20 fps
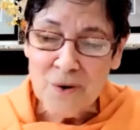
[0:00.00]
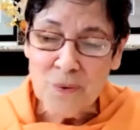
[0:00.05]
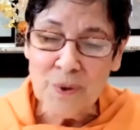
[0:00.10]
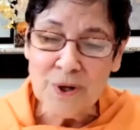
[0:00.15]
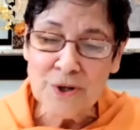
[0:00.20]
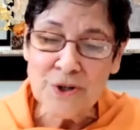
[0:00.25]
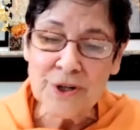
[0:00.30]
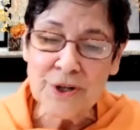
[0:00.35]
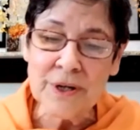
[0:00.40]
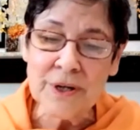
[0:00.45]

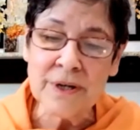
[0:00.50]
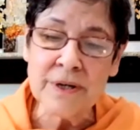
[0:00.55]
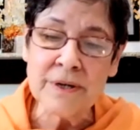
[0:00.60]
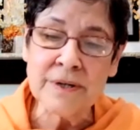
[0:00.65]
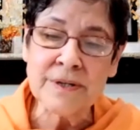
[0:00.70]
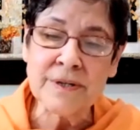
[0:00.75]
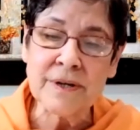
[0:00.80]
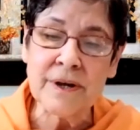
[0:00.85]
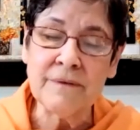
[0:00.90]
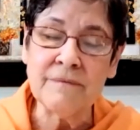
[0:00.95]
which
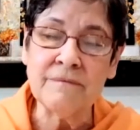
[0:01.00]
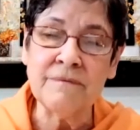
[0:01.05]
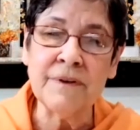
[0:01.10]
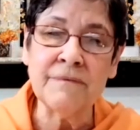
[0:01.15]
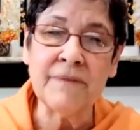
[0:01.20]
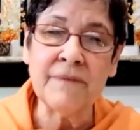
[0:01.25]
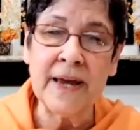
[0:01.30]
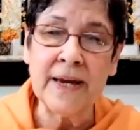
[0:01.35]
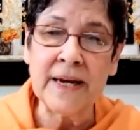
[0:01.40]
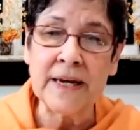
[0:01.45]
is
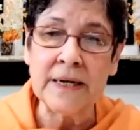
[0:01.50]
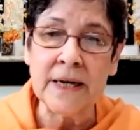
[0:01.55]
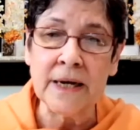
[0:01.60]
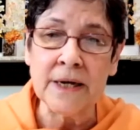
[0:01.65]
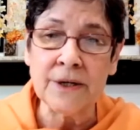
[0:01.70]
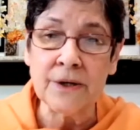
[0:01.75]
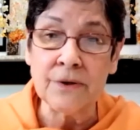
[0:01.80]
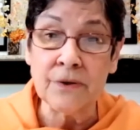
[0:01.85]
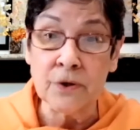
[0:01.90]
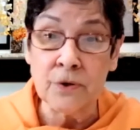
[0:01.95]

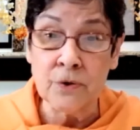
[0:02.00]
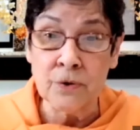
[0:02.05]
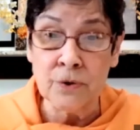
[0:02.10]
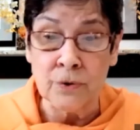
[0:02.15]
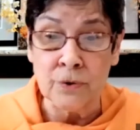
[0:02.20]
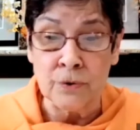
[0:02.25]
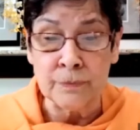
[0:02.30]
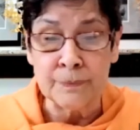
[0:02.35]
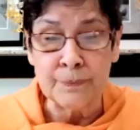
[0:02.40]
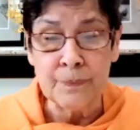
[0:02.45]
Vivekananda the
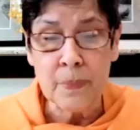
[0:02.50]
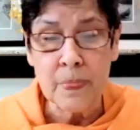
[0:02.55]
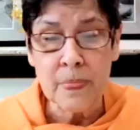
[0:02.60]
Guru,